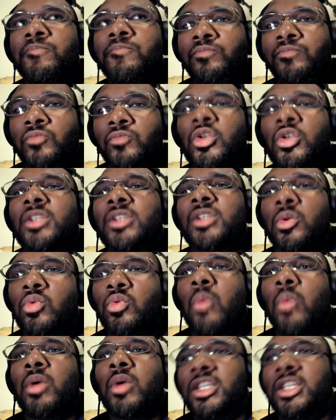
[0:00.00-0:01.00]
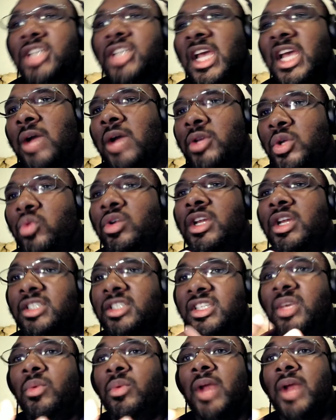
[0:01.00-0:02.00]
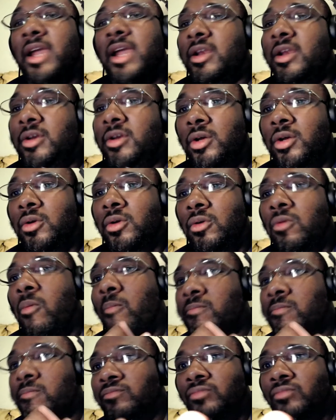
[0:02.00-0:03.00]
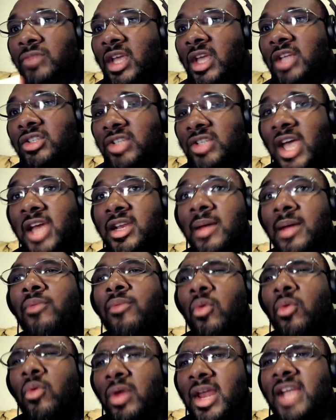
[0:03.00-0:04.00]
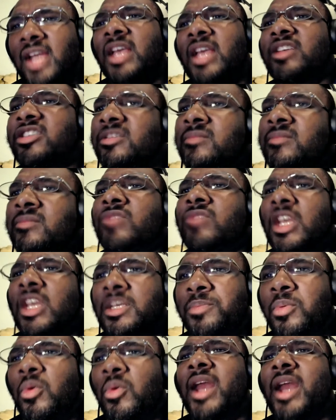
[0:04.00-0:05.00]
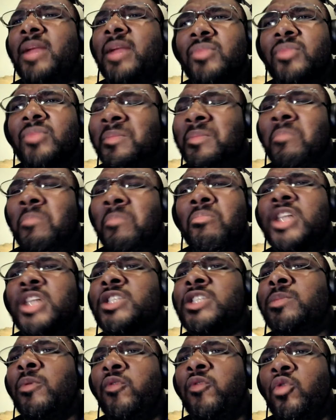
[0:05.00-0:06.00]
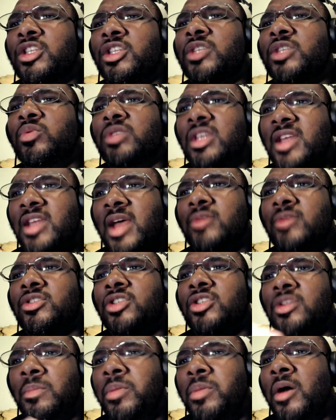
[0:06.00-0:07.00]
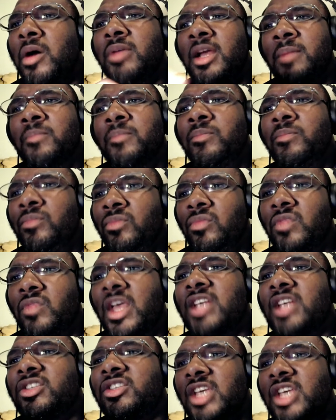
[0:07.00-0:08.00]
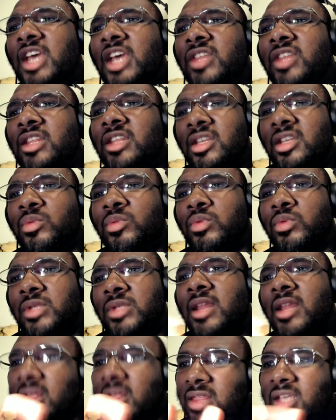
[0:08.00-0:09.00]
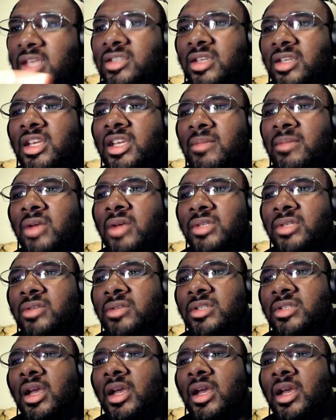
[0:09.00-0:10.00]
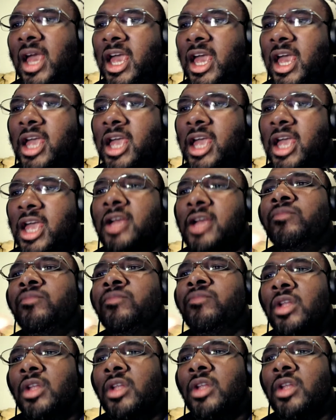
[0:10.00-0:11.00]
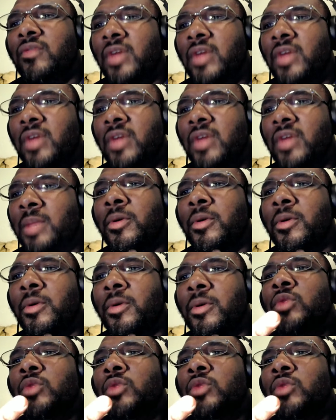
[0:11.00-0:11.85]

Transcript: so I said, "Ooh, I want to check out Unity and see what I can do," and signed up for it. Like they provided months before this was announced to the public. They said that this was that. Like they sent emails out saying, "Hey, if you're a developer,